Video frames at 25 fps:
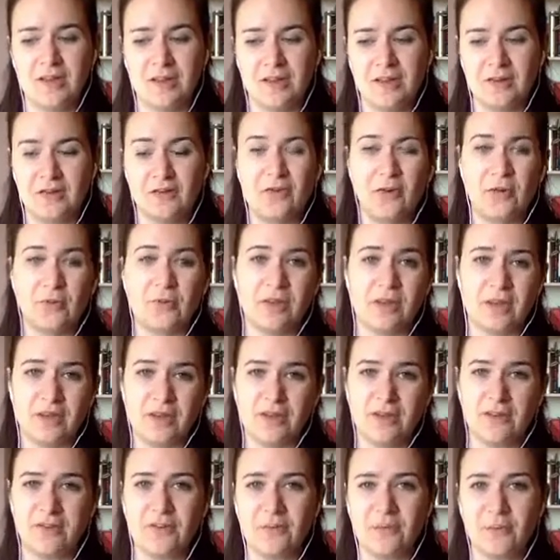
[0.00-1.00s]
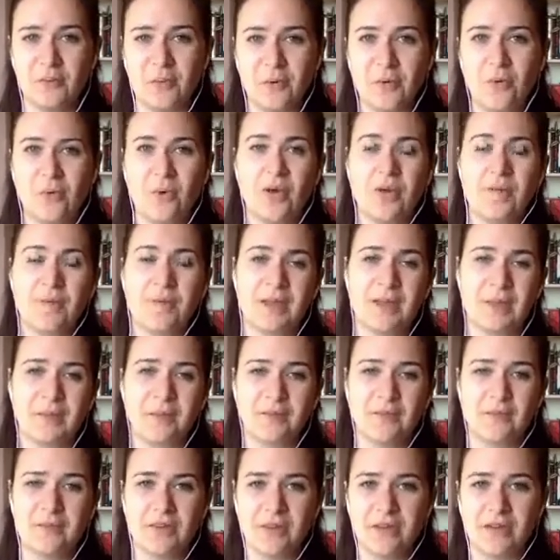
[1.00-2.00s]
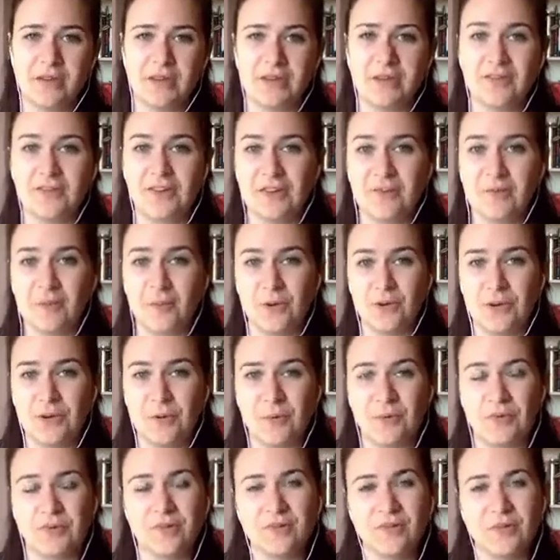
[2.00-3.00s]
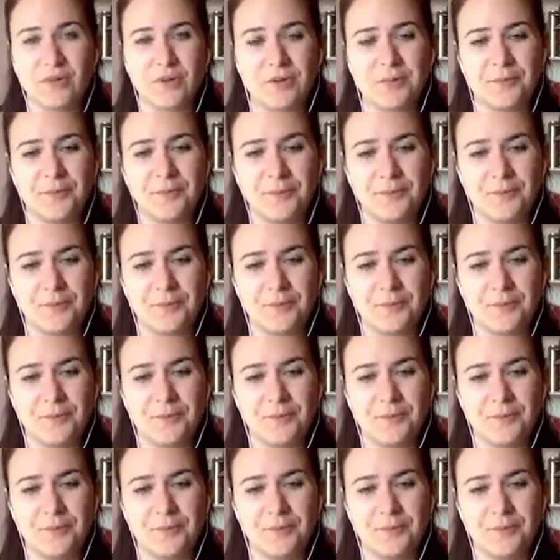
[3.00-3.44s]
control the condition more and be able to achieve what you want to.